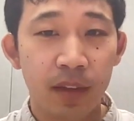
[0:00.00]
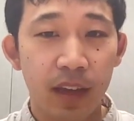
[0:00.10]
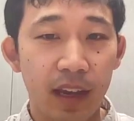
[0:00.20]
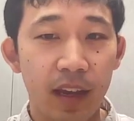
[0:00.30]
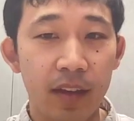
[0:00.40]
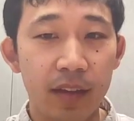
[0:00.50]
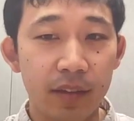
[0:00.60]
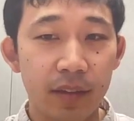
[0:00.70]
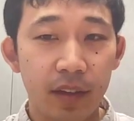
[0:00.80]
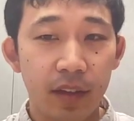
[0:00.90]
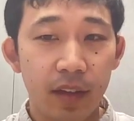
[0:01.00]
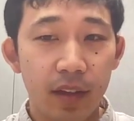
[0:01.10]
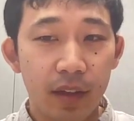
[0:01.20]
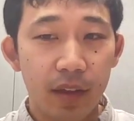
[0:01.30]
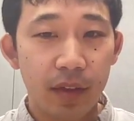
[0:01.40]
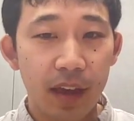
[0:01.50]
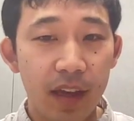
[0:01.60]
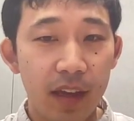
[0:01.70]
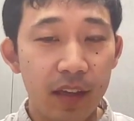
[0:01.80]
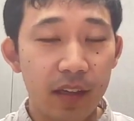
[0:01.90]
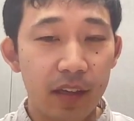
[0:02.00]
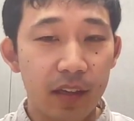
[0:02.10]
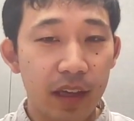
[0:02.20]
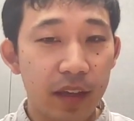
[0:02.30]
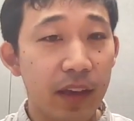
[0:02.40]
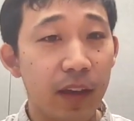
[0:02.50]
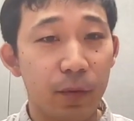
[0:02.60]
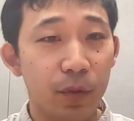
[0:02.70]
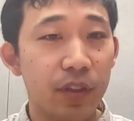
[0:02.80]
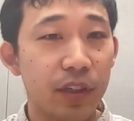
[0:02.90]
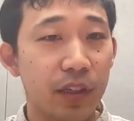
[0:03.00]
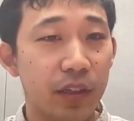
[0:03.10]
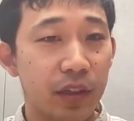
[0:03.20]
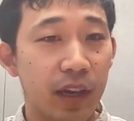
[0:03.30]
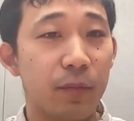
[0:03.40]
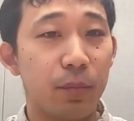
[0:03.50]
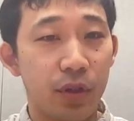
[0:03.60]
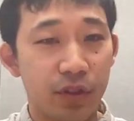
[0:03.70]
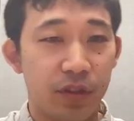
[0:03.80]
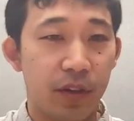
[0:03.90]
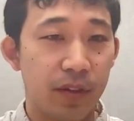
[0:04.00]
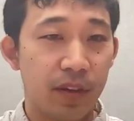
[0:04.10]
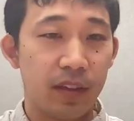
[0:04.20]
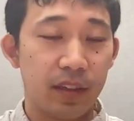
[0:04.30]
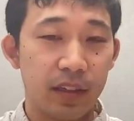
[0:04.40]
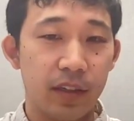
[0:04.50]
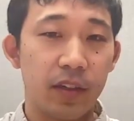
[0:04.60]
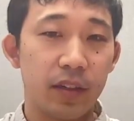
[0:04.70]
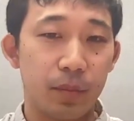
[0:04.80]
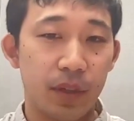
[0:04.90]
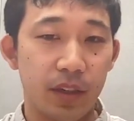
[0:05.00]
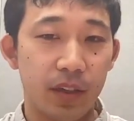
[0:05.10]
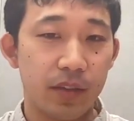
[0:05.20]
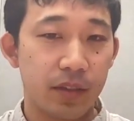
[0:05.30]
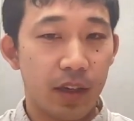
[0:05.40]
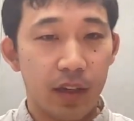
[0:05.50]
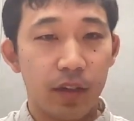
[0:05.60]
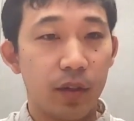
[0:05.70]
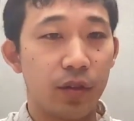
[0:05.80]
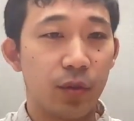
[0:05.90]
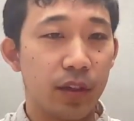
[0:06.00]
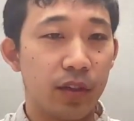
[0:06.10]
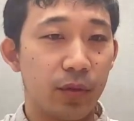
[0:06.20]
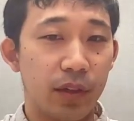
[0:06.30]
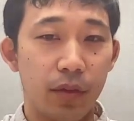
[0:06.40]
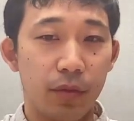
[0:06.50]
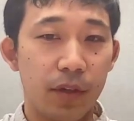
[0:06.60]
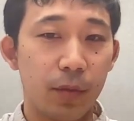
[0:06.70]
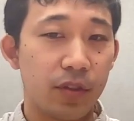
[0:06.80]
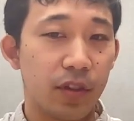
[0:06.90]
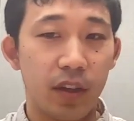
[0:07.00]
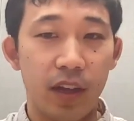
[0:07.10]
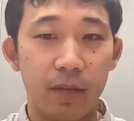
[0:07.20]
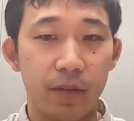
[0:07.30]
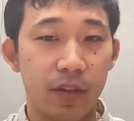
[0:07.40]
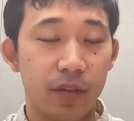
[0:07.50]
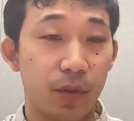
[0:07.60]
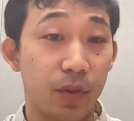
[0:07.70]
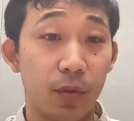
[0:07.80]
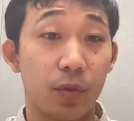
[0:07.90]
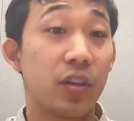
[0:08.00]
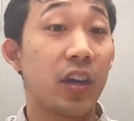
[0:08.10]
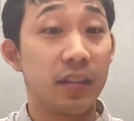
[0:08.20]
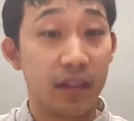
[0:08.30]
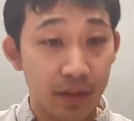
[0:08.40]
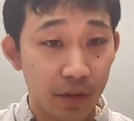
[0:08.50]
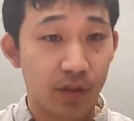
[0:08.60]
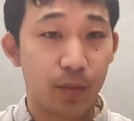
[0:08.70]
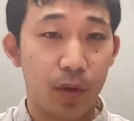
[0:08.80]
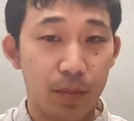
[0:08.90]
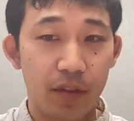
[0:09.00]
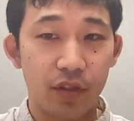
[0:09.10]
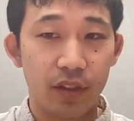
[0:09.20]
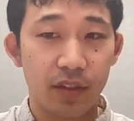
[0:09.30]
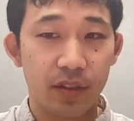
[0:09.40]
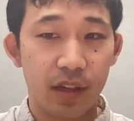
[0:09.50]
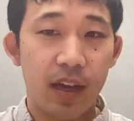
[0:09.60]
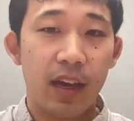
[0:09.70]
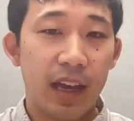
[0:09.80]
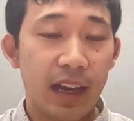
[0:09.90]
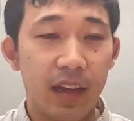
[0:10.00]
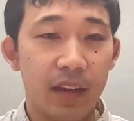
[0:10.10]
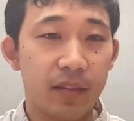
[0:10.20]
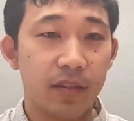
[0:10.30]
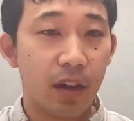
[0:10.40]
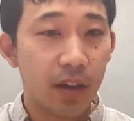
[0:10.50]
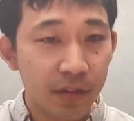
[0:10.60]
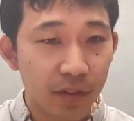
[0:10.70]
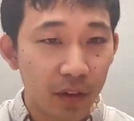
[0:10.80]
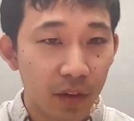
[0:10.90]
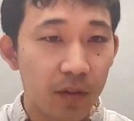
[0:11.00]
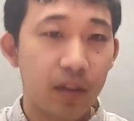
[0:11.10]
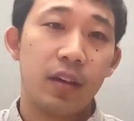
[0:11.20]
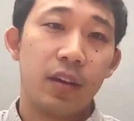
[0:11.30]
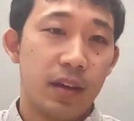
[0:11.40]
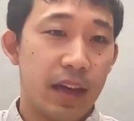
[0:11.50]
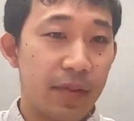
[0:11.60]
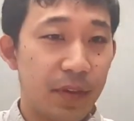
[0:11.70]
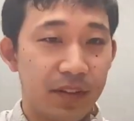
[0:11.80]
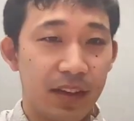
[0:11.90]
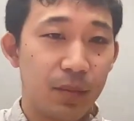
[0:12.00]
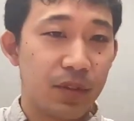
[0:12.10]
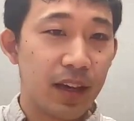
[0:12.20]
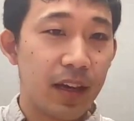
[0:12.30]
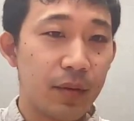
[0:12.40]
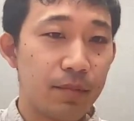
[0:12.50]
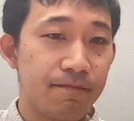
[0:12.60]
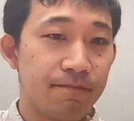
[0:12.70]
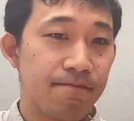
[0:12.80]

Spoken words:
And they have really kind of pushed our thinking here because, in 2023, we saw a lot of customers who were tightening their support budgets. And also at the same time,